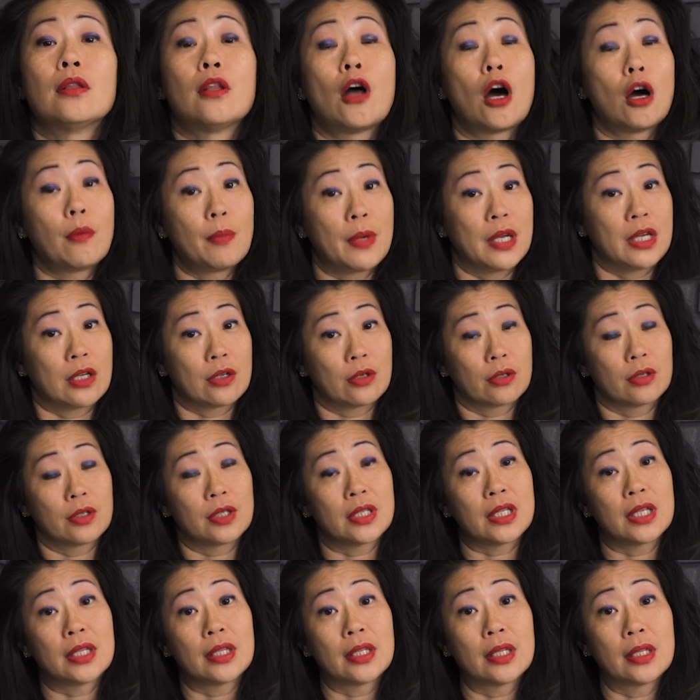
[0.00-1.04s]
lawmakers
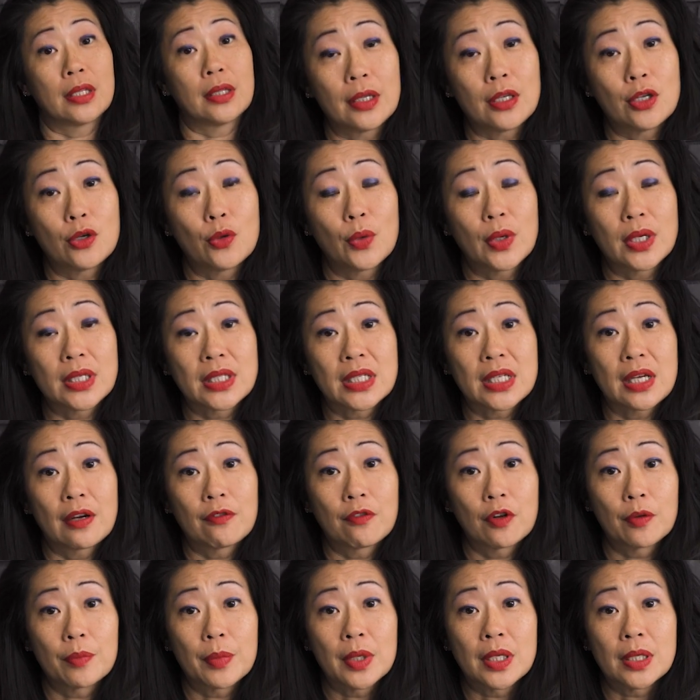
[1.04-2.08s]
and the US
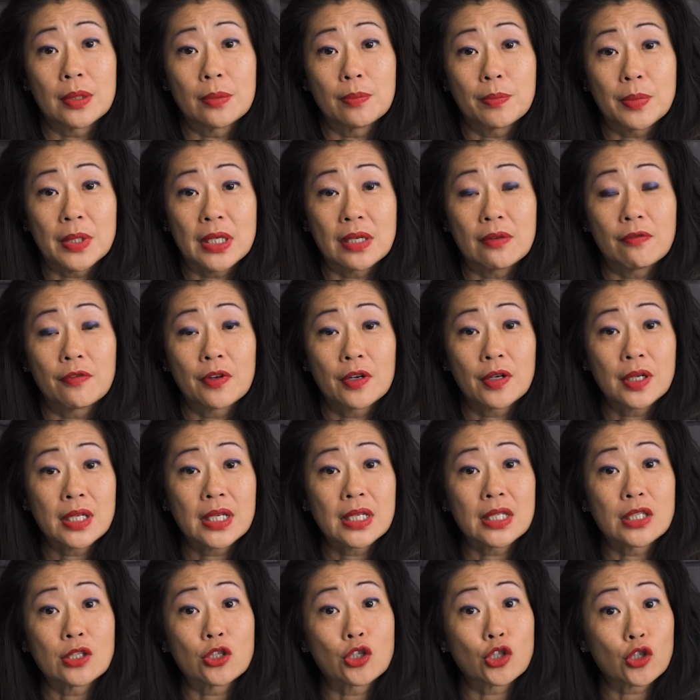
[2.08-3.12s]
government being very
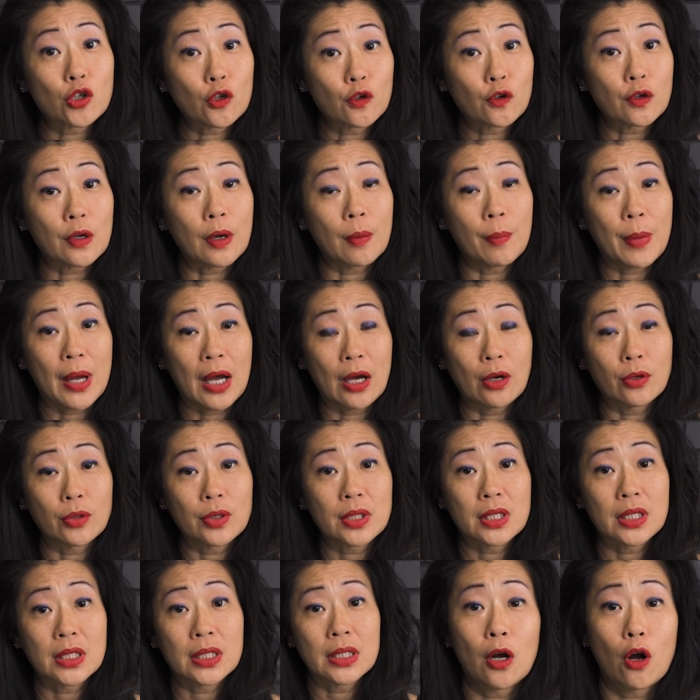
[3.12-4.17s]
concerned
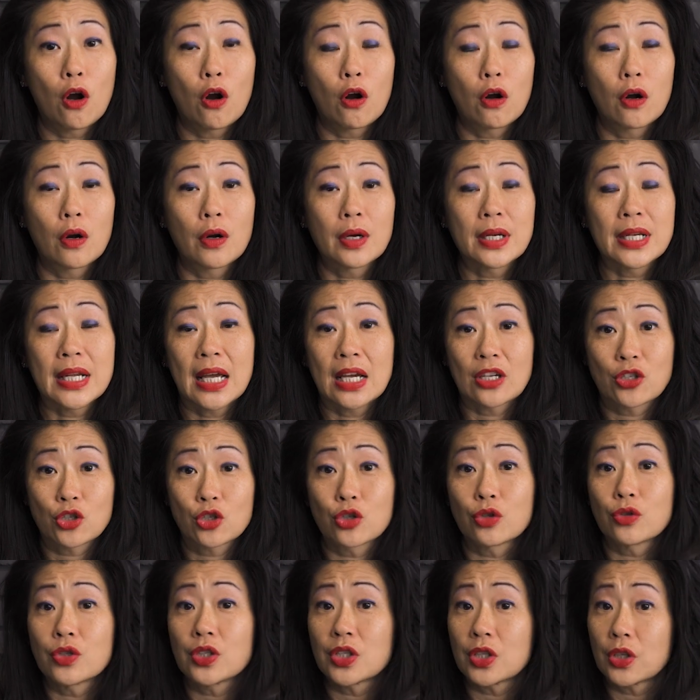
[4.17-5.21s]
about our
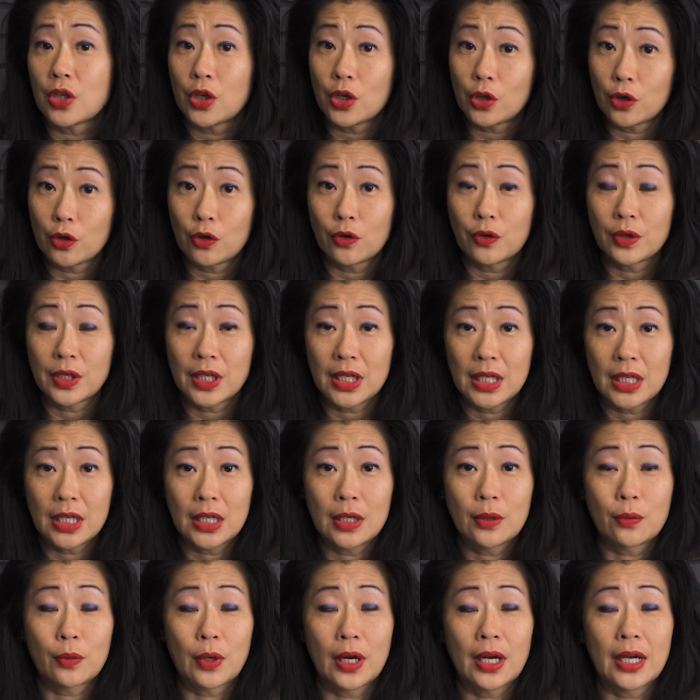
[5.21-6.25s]
national
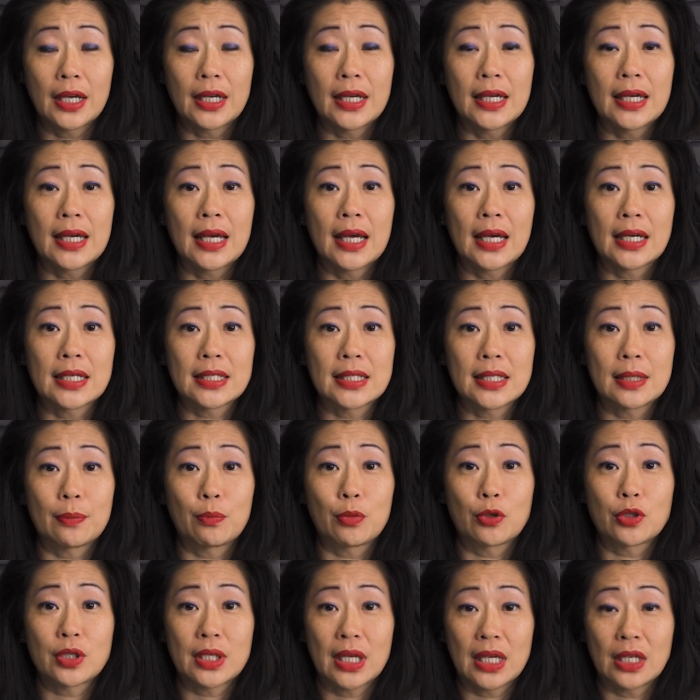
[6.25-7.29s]
security, right, as it
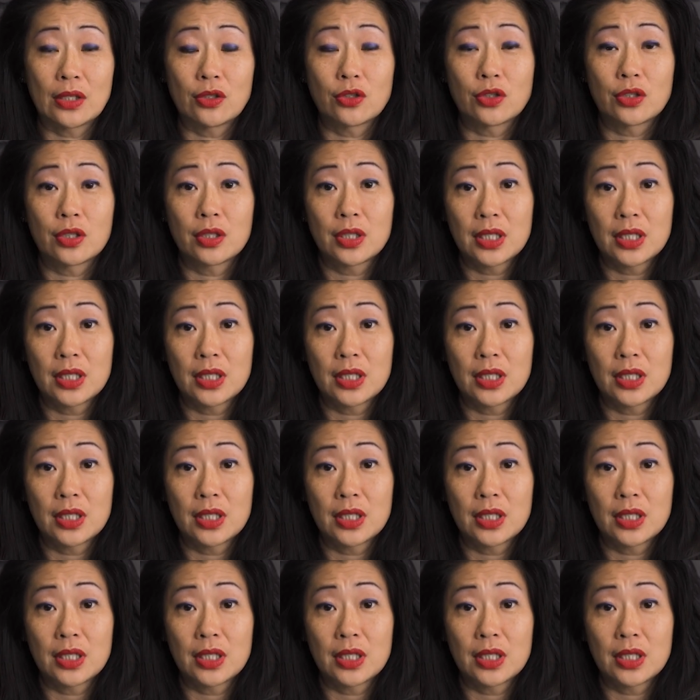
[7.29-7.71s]
pertains to